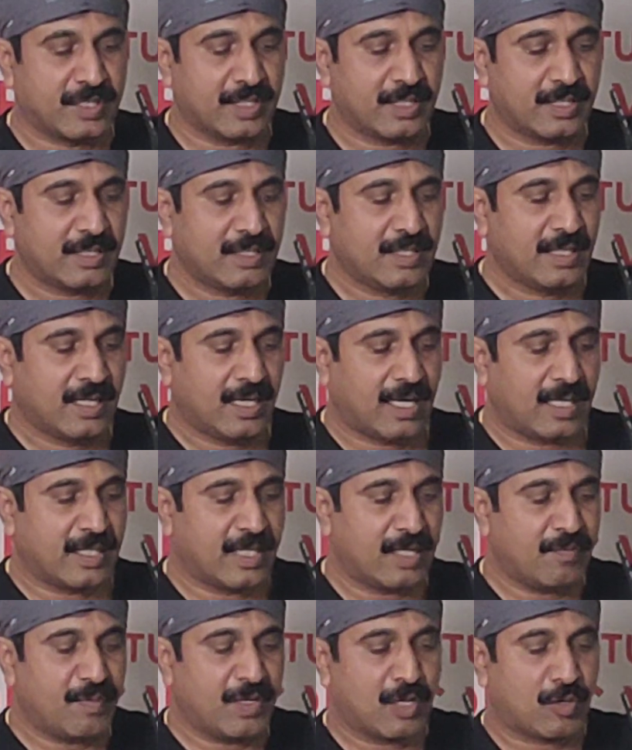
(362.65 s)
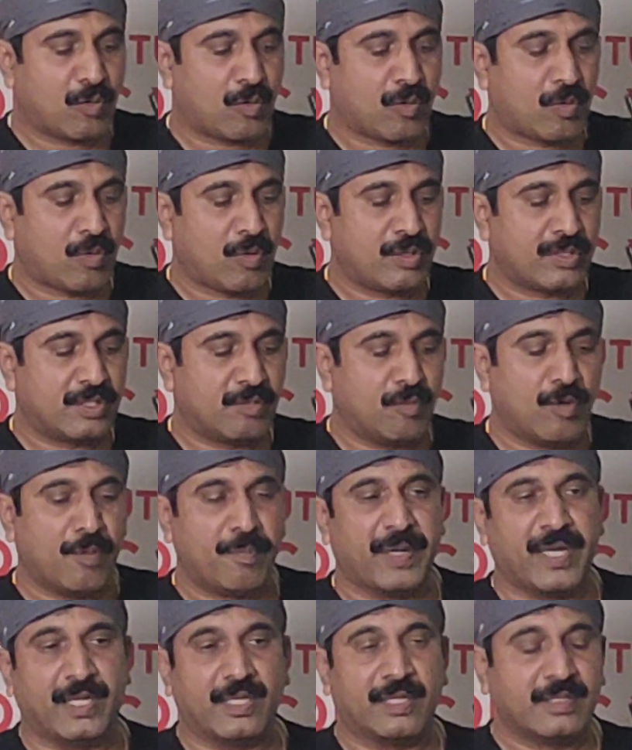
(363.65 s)
here, and then we'll close the
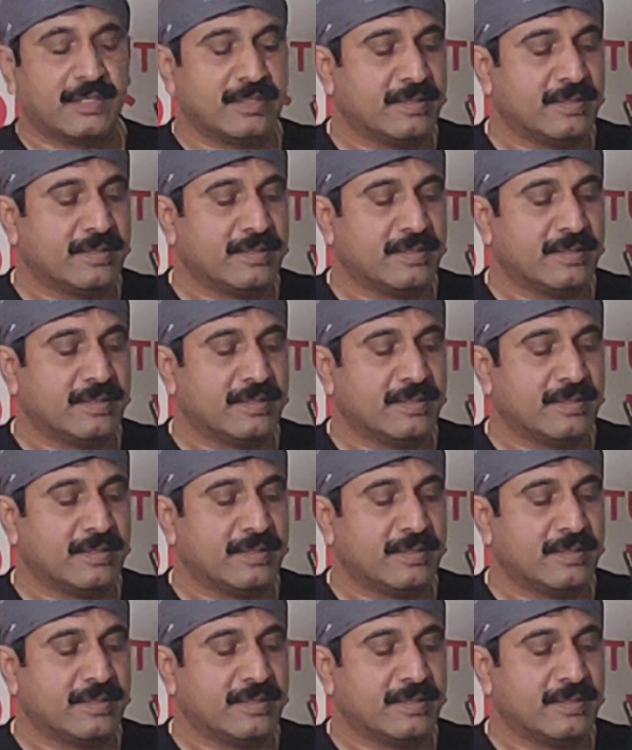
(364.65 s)
opening.